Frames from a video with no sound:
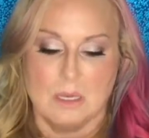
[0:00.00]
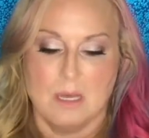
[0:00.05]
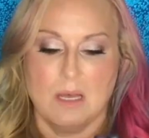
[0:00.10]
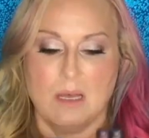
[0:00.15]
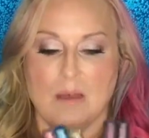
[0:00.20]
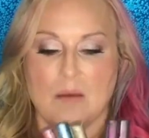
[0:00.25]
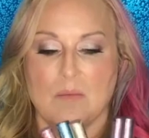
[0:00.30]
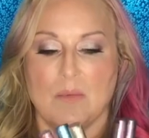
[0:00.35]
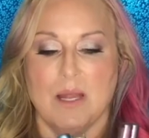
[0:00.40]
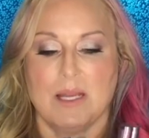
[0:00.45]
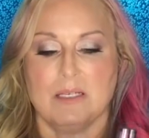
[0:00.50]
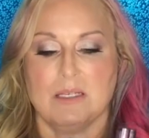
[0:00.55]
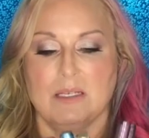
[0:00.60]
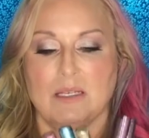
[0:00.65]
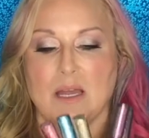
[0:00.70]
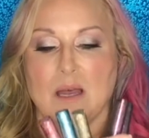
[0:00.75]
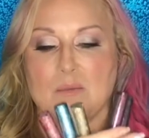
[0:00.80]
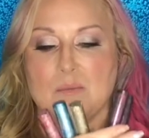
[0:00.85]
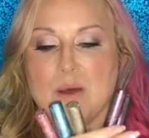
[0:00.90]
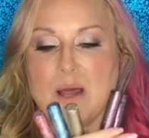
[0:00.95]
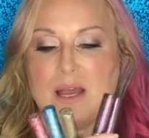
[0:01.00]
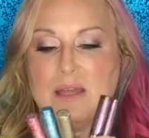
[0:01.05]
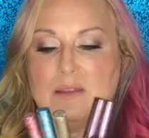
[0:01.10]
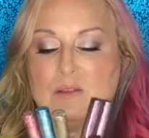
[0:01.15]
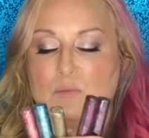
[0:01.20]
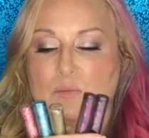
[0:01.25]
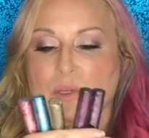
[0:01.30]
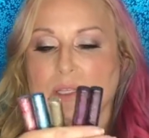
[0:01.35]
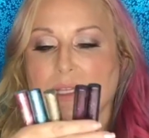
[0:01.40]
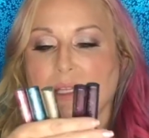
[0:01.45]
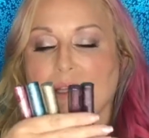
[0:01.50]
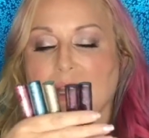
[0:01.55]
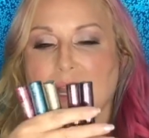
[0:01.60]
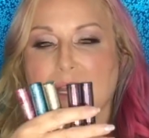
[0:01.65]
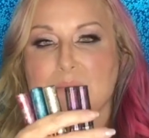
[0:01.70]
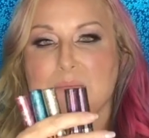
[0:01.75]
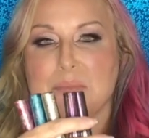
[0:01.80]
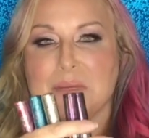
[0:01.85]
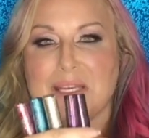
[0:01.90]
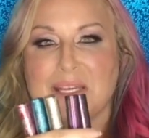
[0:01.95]
I did not buy the really
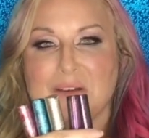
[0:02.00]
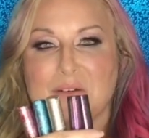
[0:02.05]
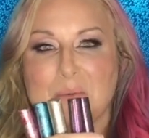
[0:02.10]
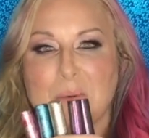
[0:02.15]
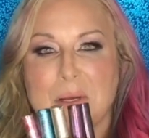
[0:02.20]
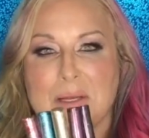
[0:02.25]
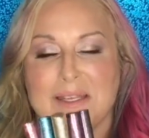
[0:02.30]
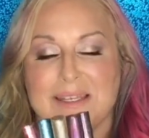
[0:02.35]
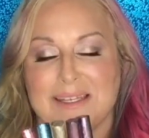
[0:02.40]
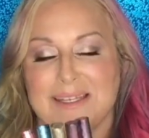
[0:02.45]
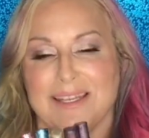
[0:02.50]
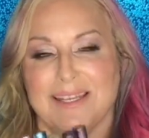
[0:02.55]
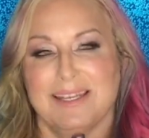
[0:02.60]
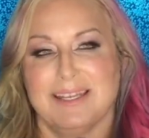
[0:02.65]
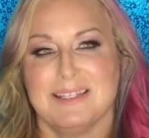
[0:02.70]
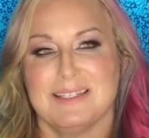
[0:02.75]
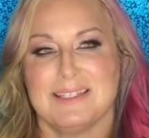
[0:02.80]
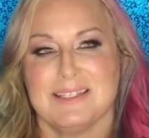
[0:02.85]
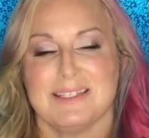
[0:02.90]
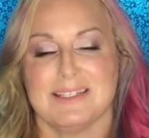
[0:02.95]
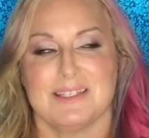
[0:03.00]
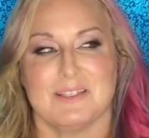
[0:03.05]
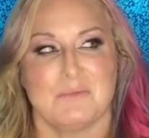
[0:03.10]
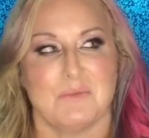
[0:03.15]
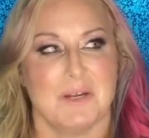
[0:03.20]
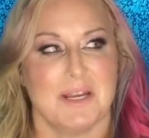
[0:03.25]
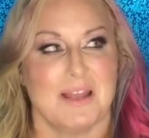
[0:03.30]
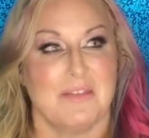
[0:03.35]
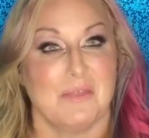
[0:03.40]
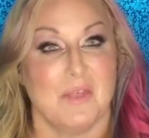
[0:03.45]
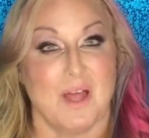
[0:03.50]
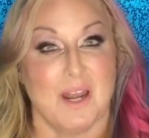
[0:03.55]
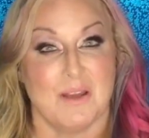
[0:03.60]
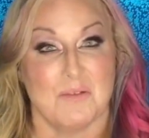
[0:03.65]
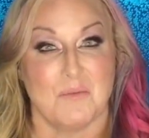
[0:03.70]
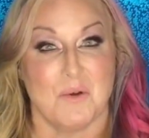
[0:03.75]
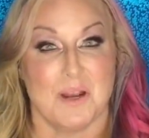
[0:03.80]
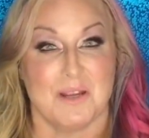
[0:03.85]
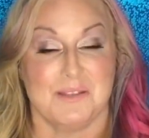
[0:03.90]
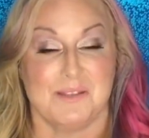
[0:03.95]
light pink one. It's the one I thought I
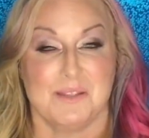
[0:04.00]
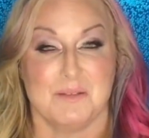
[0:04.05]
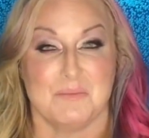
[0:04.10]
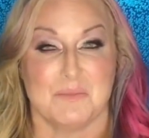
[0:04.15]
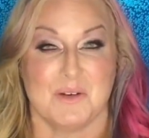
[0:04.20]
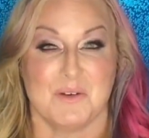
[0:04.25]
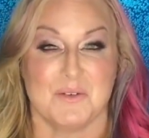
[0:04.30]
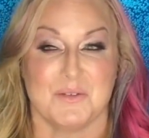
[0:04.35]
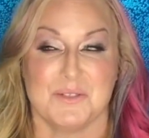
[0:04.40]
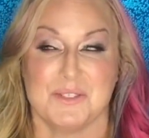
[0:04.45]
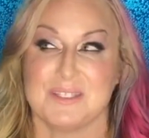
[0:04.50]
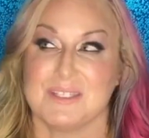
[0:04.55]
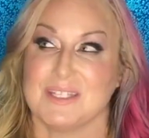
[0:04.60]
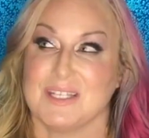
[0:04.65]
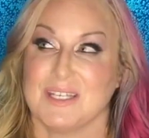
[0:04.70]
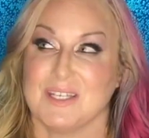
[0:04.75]
wanted the most.